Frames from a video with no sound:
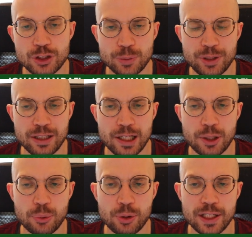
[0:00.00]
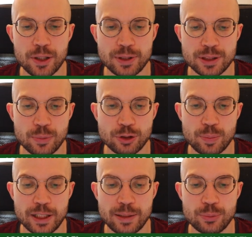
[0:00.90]
Something like rook here is the most
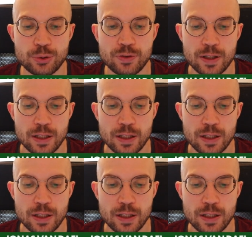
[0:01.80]
played move.